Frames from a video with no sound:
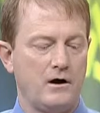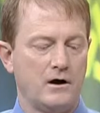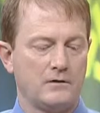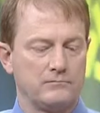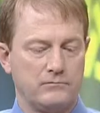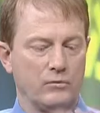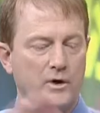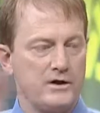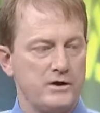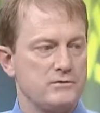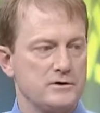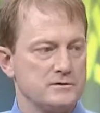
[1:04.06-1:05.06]
are what
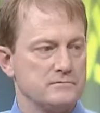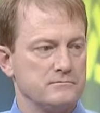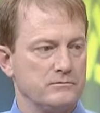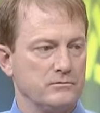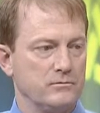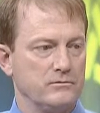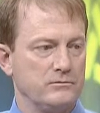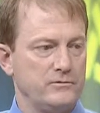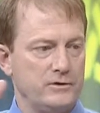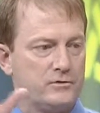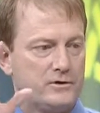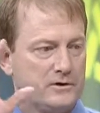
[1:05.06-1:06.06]
you can,
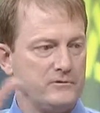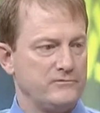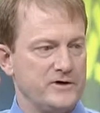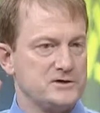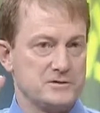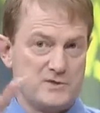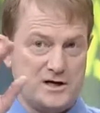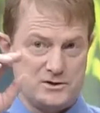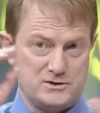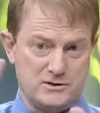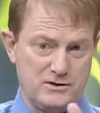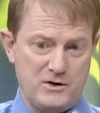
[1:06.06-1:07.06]
you can envision
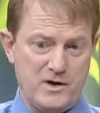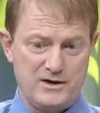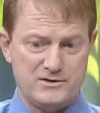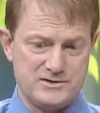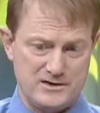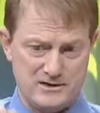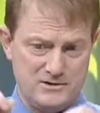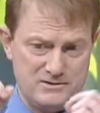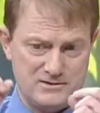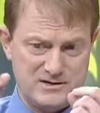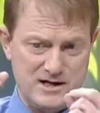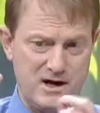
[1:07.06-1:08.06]
because you can go out and you, say, you
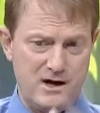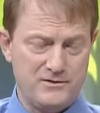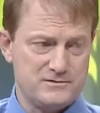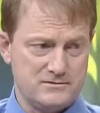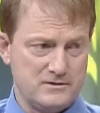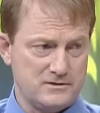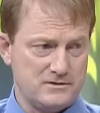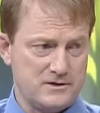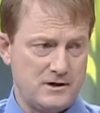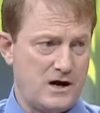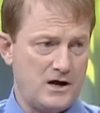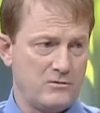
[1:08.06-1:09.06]
can say, oh, you know,
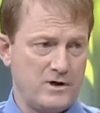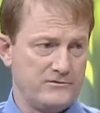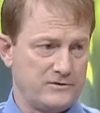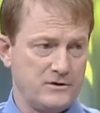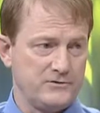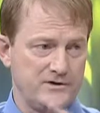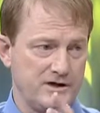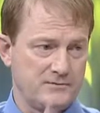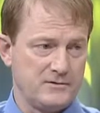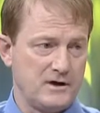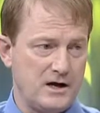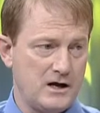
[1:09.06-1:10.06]
the Hagwons, they're all
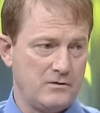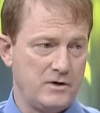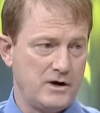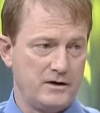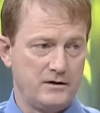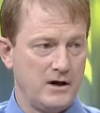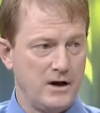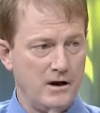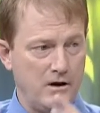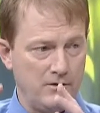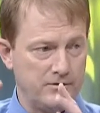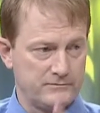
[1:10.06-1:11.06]
taking to the hagwon and
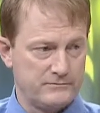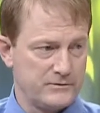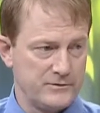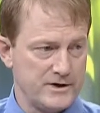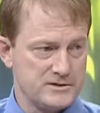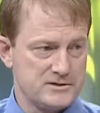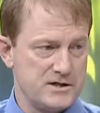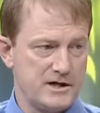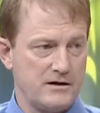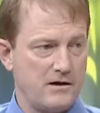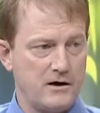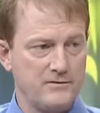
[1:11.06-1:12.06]
all the Koreans
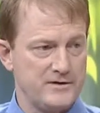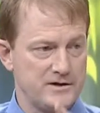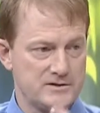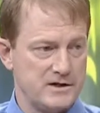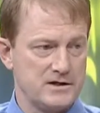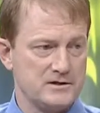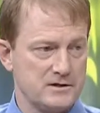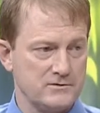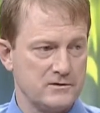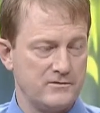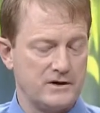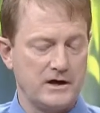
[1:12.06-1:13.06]
study hard and they study until
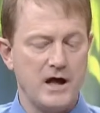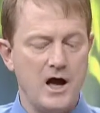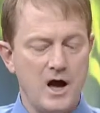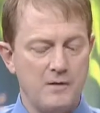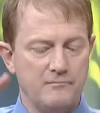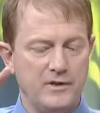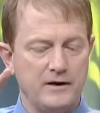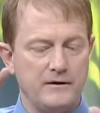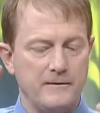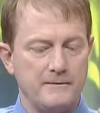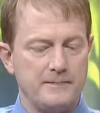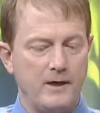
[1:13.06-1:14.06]
12 o'clock.
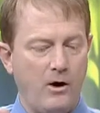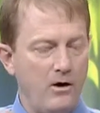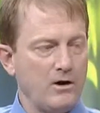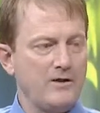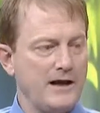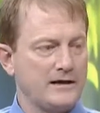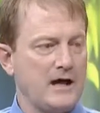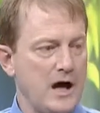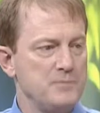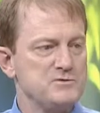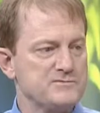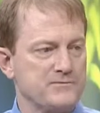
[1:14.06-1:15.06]
But all of that
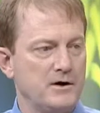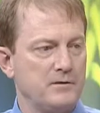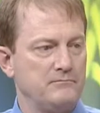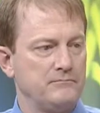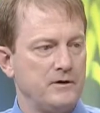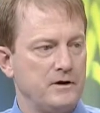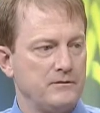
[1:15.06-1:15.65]
comes from